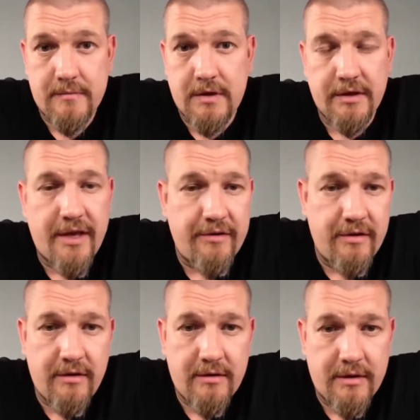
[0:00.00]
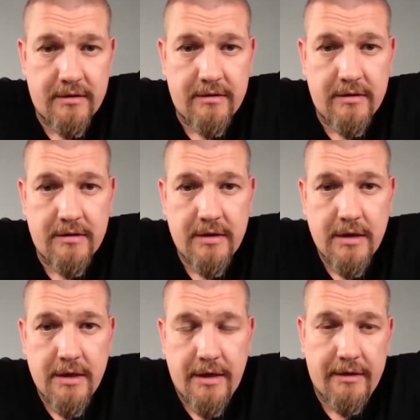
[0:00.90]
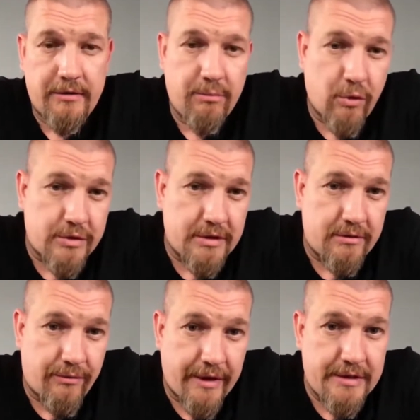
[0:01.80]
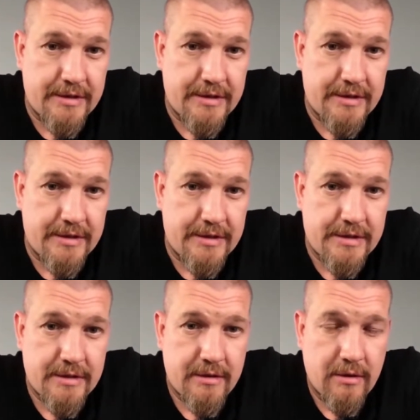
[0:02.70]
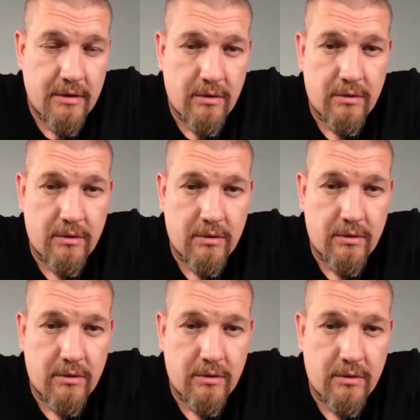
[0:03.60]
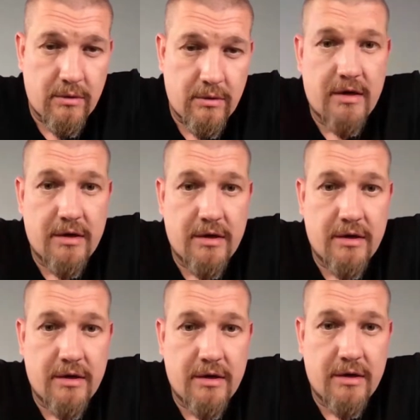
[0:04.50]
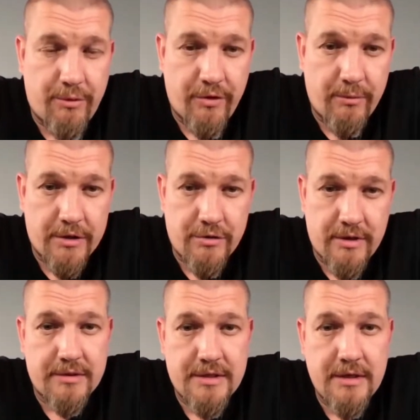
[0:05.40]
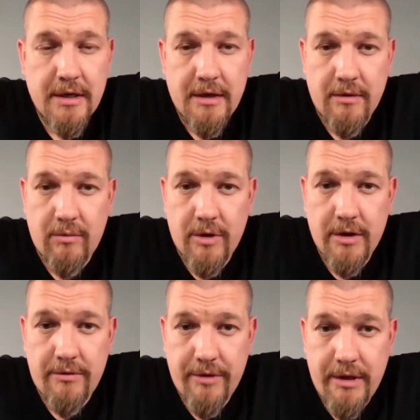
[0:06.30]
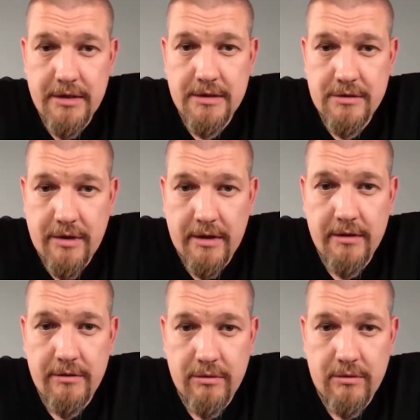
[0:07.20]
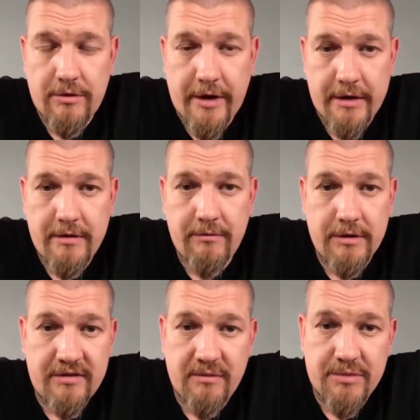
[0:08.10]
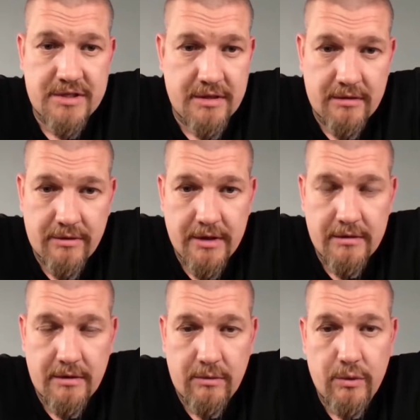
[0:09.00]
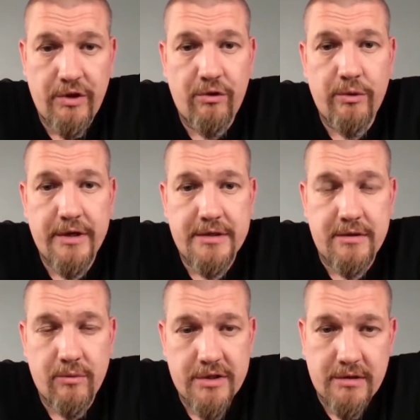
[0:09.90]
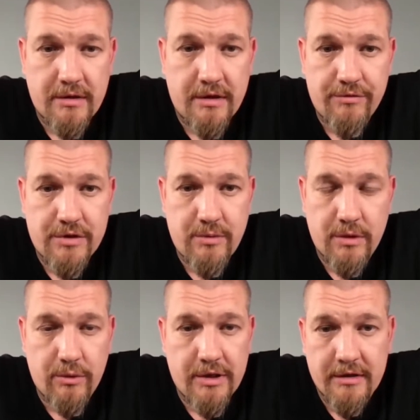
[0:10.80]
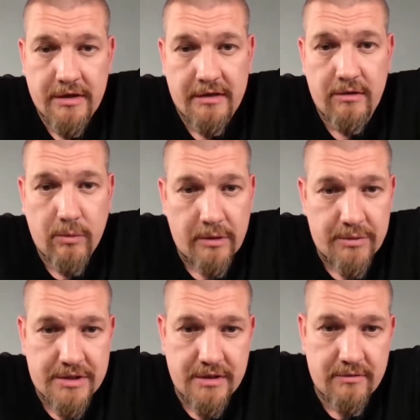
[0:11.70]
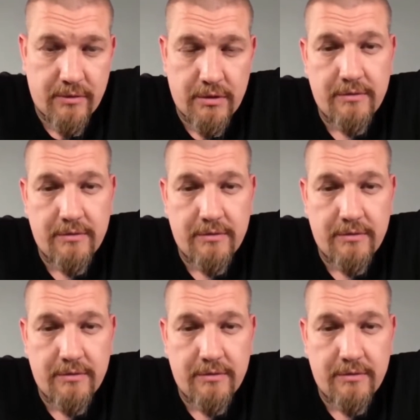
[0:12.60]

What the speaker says: lending and deposit rates on in any country, pretty much any currency, we are really struggling to crack even 10%, right? In US and Western countries, we're looking at under 1% for